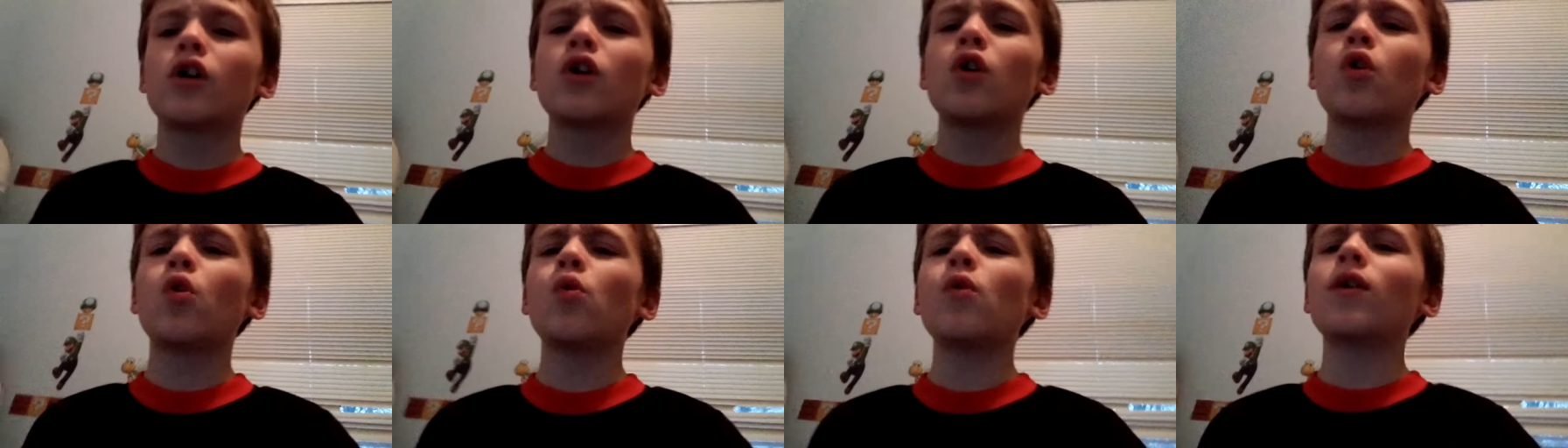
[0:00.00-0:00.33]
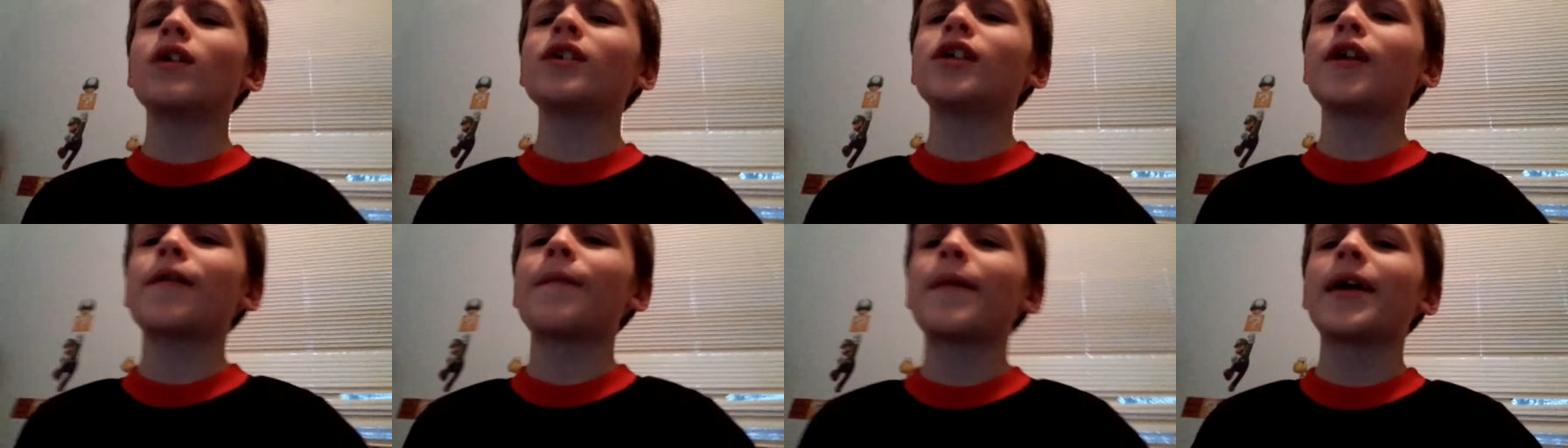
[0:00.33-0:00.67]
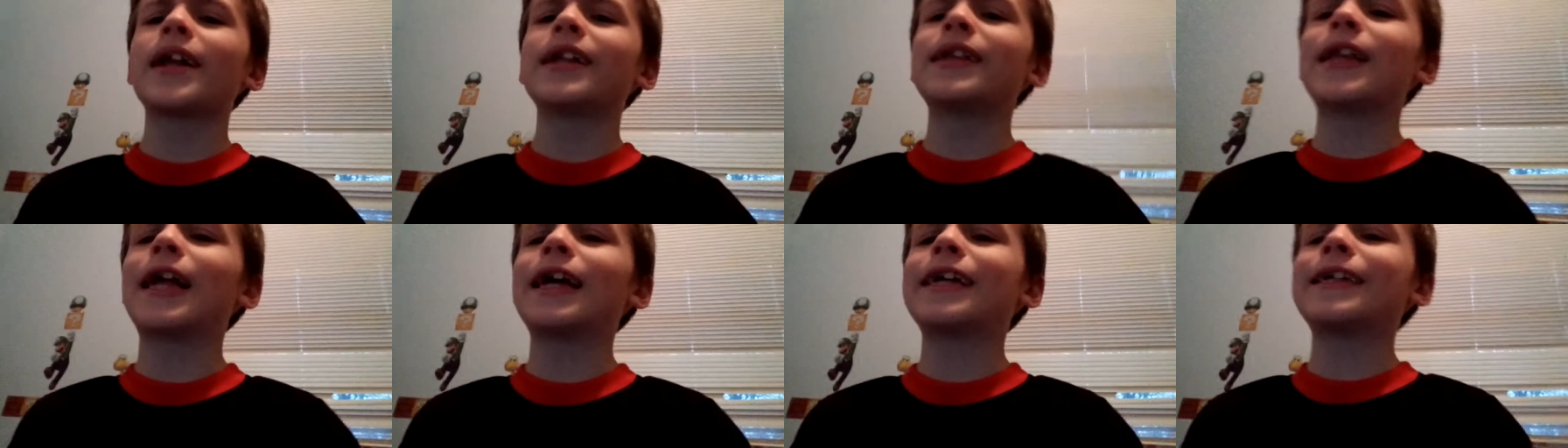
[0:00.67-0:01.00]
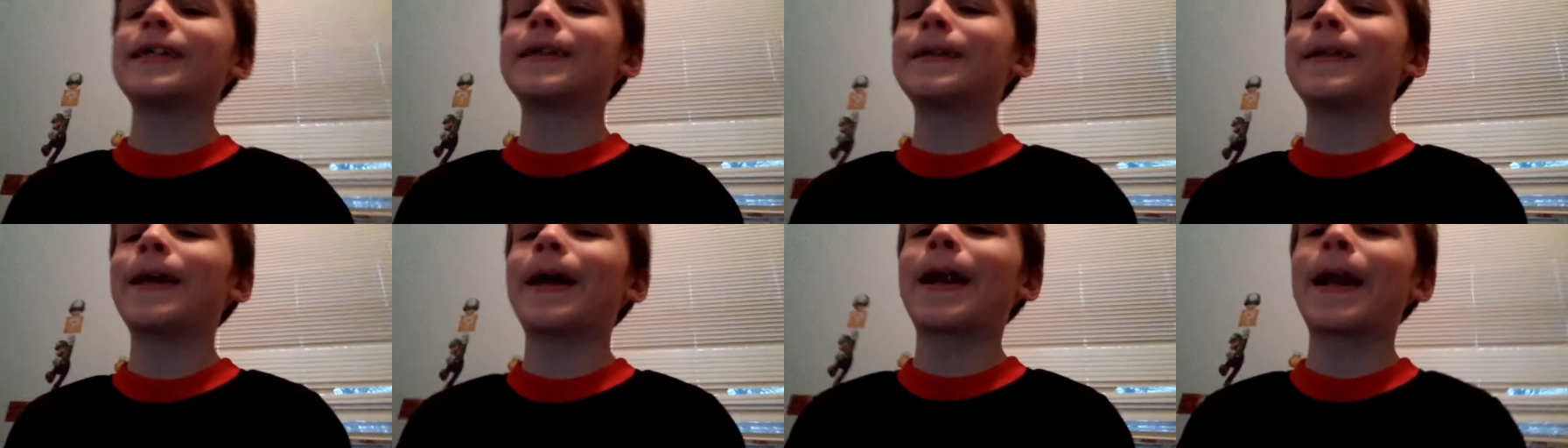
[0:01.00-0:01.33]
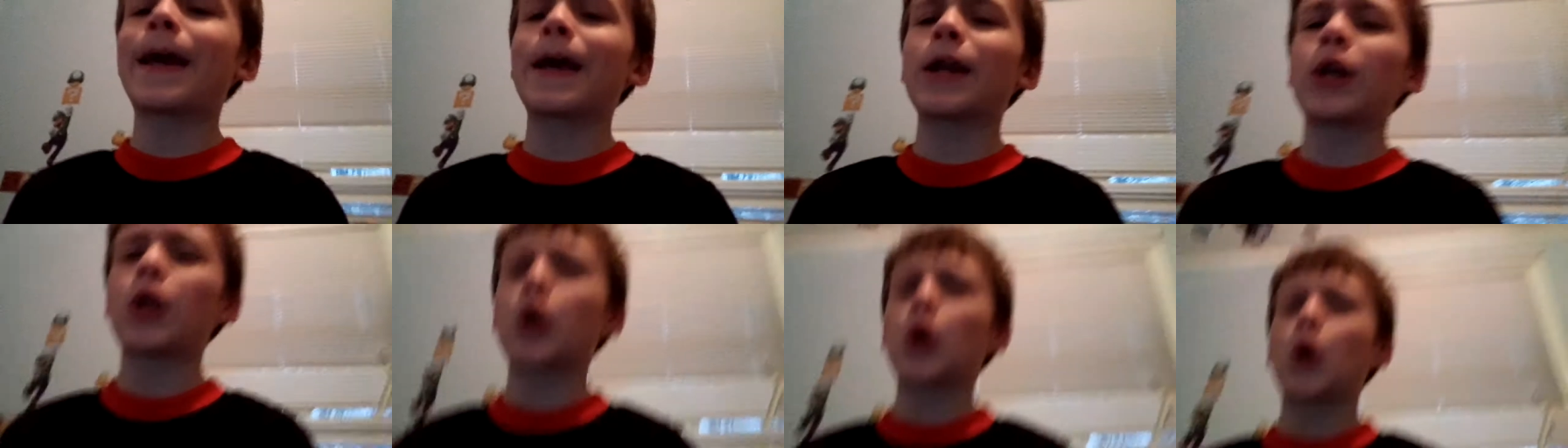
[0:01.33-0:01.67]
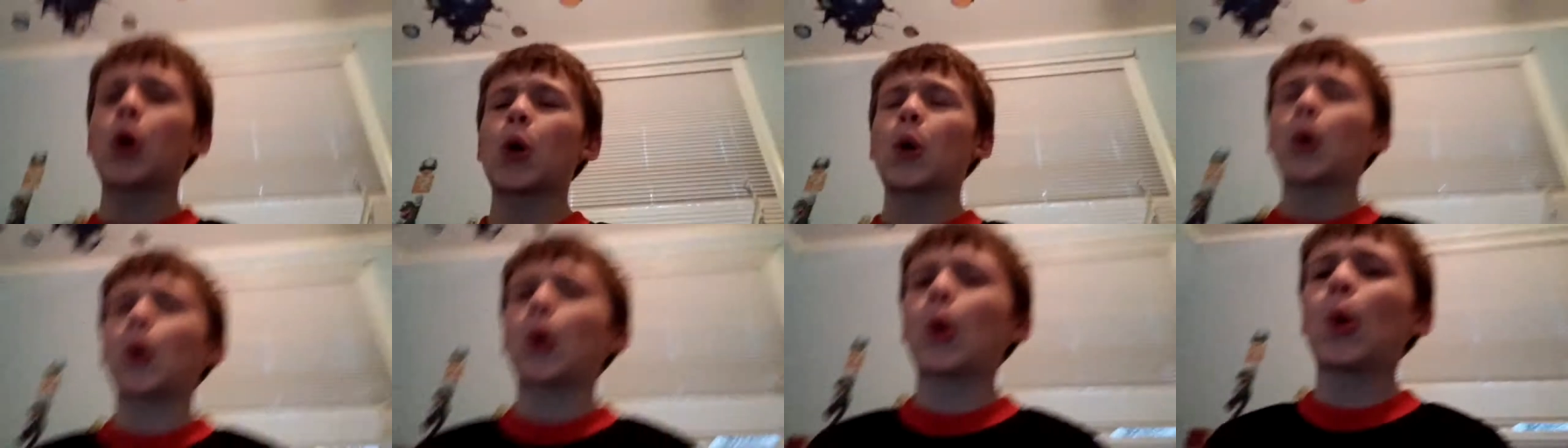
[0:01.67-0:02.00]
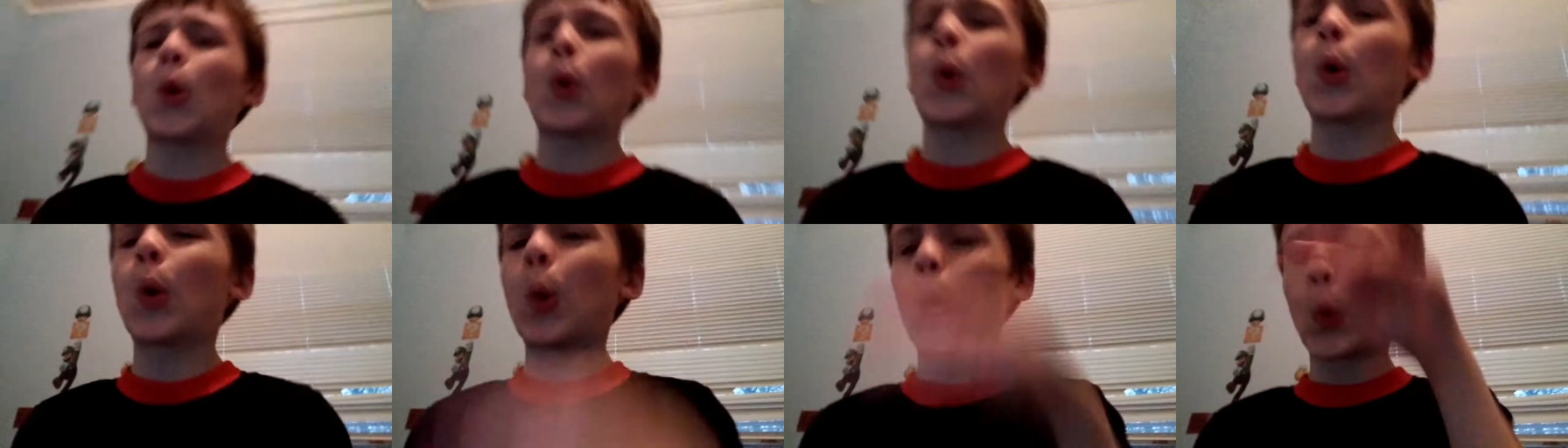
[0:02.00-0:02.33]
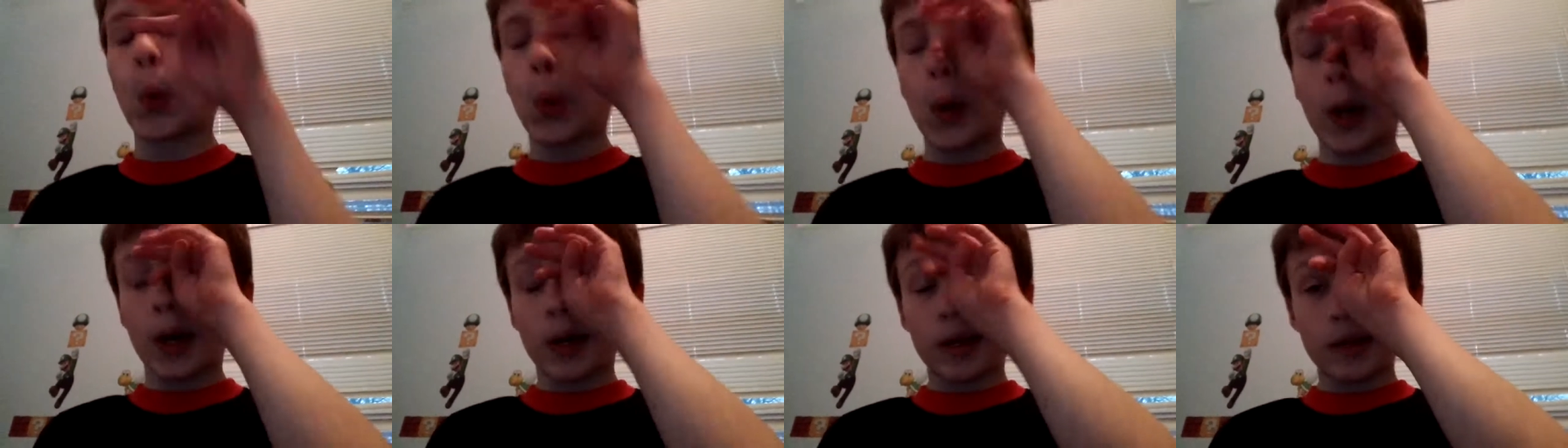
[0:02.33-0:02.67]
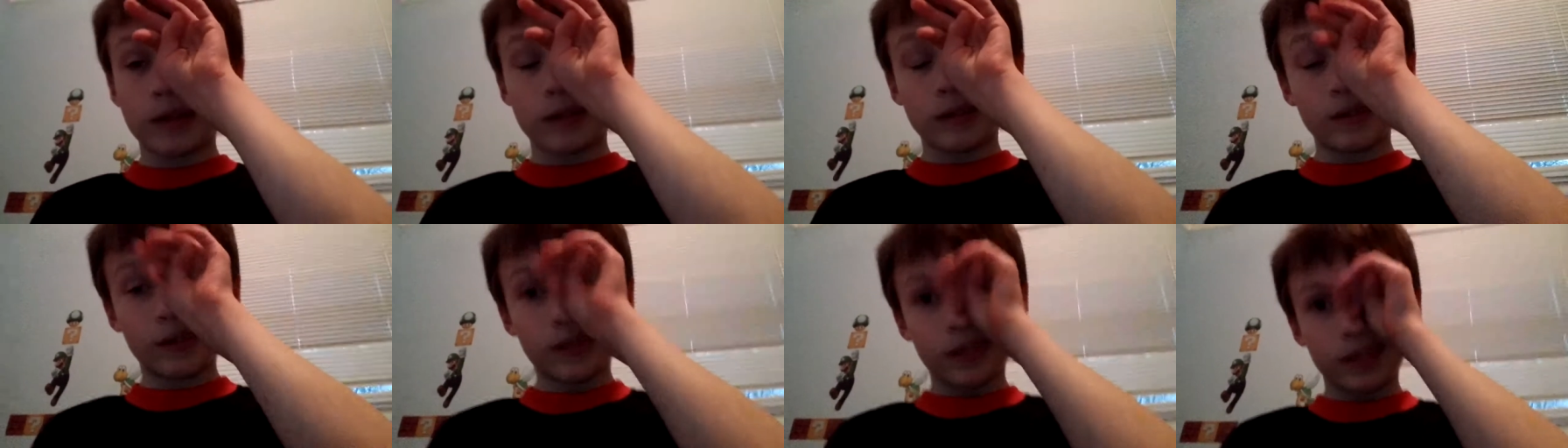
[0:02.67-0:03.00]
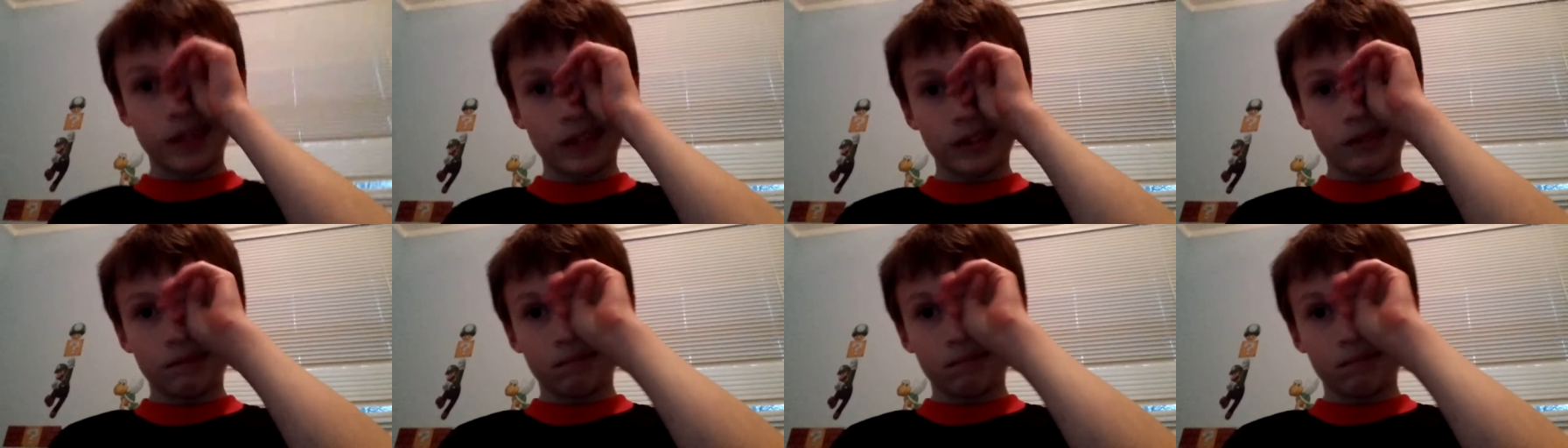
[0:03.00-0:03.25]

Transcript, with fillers: Who else has eyeglasses glasses that I know?